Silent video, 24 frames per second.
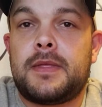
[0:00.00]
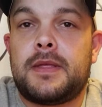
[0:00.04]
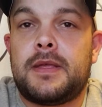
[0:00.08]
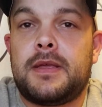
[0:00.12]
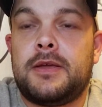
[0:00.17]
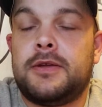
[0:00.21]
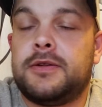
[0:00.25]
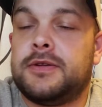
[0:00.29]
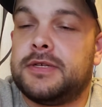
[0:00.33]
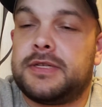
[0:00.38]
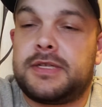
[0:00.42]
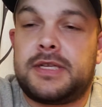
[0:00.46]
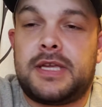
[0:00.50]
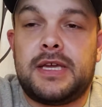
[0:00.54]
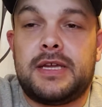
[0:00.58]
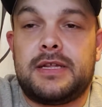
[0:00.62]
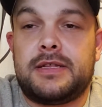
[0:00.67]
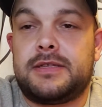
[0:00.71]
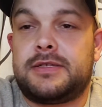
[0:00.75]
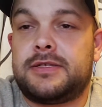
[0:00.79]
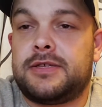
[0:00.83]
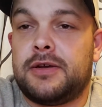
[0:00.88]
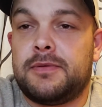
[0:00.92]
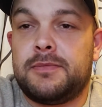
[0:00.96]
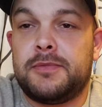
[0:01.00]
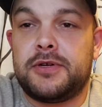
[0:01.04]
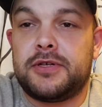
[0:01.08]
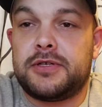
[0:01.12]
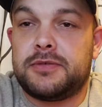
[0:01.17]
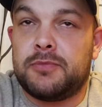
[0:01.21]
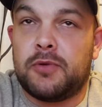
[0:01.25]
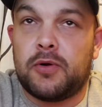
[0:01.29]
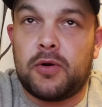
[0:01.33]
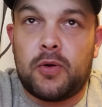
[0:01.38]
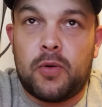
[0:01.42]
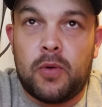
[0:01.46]
you just get so
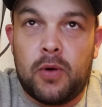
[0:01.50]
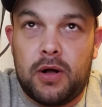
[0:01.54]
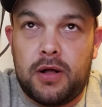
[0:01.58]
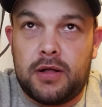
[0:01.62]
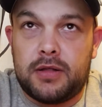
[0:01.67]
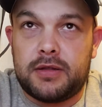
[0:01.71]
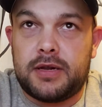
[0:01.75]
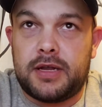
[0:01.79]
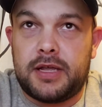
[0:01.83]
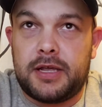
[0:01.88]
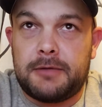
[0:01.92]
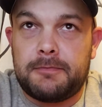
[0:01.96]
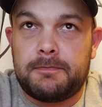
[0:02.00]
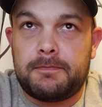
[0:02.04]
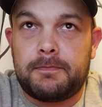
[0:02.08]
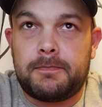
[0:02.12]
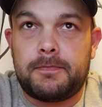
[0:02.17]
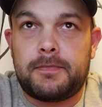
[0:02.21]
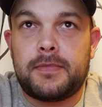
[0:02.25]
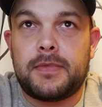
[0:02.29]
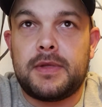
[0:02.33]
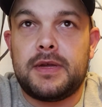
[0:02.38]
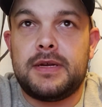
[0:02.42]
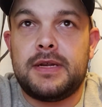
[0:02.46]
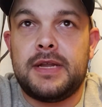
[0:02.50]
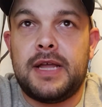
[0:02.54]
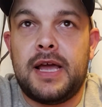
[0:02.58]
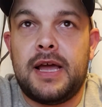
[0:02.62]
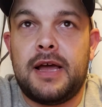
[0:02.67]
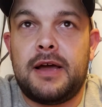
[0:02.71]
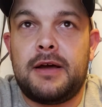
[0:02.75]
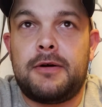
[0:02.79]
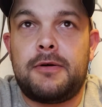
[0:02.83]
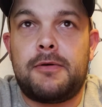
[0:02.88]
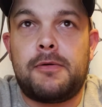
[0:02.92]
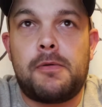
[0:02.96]
much more quality.
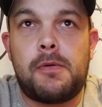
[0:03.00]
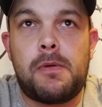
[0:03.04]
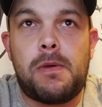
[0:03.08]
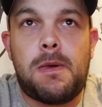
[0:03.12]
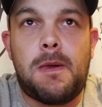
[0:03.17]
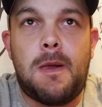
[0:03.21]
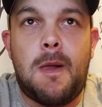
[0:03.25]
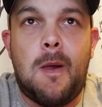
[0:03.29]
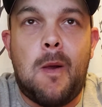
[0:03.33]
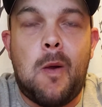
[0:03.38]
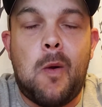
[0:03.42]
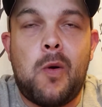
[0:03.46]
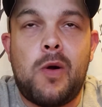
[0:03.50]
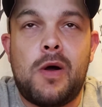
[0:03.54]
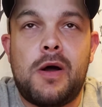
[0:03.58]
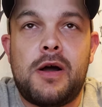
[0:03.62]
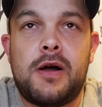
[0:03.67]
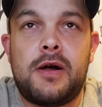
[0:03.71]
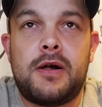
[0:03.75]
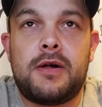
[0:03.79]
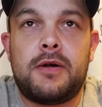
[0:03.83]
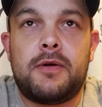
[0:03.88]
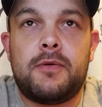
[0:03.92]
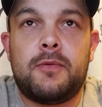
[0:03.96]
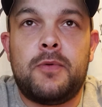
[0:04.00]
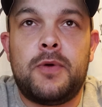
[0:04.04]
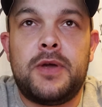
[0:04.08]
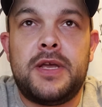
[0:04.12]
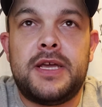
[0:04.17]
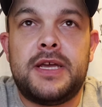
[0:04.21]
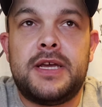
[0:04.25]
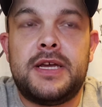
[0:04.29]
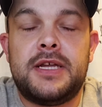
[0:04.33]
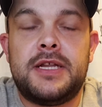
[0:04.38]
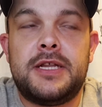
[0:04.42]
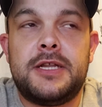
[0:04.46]
Now,
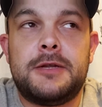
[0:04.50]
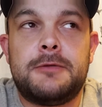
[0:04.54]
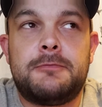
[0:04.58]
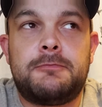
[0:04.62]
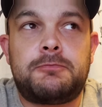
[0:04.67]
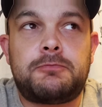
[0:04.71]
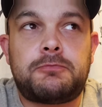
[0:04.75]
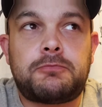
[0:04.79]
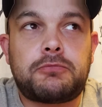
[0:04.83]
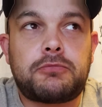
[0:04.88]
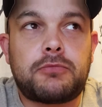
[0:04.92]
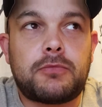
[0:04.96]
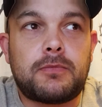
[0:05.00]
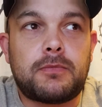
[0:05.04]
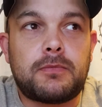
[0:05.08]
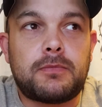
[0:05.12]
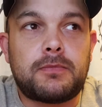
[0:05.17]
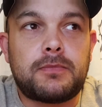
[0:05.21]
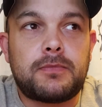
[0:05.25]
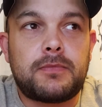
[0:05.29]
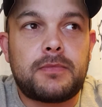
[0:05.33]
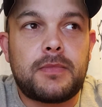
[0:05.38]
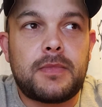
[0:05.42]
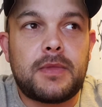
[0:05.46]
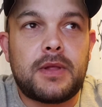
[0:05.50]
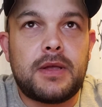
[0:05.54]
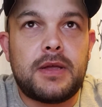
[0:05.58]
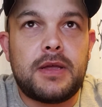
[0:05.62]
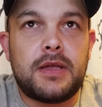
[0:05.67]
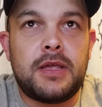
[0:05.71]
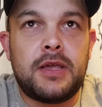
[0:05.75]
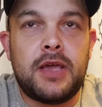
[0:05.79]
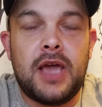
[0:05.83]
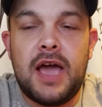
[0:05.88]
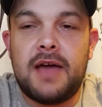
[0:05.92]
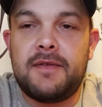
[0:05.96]
when
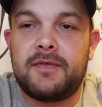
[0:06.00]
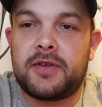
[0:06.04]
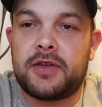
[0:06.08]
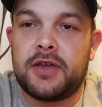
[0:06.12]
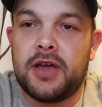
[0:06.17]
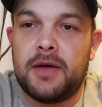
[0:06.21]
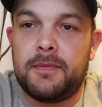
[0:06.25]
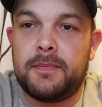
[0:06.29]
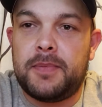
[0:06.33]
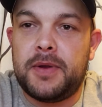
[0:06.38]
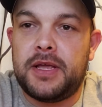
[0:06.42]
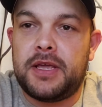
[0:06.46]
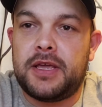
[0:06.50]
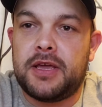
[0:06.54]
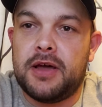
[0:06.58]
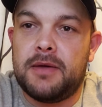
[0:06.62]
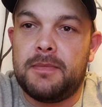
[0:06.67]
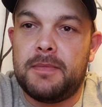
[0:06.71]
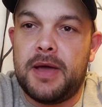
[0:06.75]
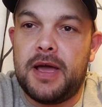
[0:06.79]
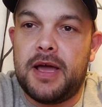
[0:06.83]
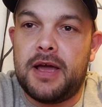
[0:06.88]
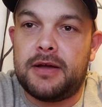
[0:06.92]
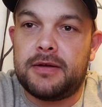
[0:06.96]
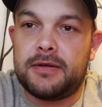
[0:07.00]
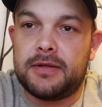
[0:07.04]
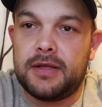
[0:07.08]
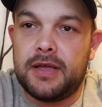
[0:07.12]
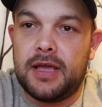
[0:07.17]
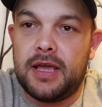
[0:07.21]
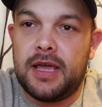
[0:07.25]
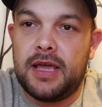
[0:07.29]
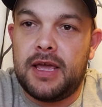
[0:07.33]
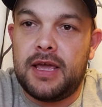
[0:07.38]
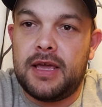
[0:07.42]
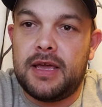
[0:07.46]
you have a company come out
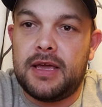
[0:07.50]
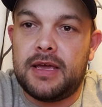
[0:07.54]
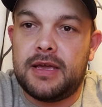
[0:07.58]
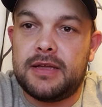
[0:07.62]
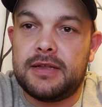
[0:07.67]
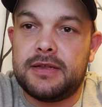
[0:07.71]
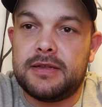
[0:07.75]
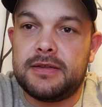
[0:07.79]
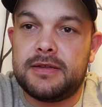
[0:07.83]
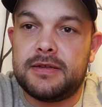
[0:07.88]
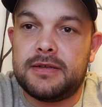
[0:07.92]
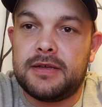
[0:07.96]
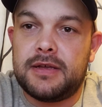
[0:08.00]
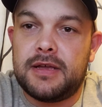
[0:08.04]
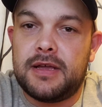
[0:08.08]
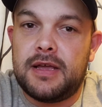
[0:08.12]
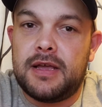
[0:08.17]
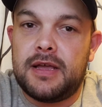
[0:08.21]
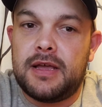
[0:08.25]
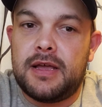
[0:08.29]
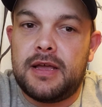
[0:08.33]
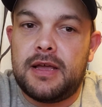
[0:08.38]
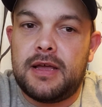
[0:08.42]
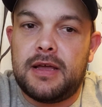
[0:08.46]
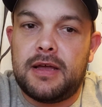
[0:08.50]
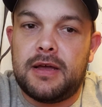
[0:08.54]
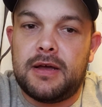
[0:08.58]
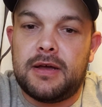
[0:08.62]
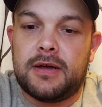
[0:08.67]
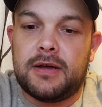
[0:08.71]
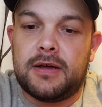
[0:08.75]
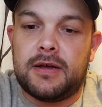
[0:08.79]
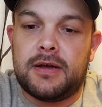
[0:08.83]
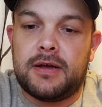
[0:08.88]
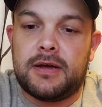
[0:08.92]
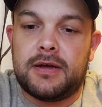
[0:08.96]
and
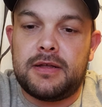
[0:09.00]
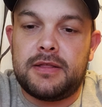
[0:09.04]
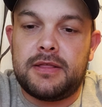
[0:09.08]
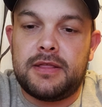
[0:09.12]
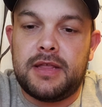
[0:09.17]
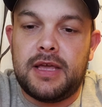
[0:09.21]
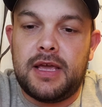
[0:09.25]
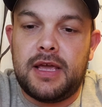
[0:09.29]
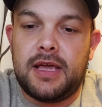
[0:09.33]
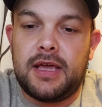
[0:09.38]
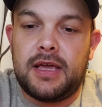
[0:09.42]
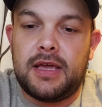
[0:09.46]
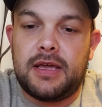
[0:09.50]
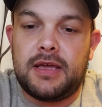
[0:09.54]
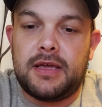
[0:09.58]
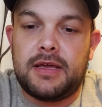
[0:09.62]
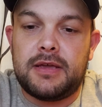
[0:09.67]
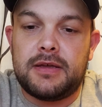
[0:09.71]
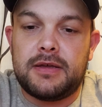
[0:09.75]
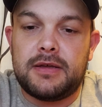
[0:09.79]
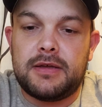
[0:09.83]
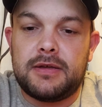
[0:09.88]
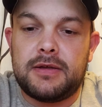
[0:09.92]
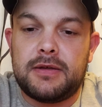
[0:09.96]
they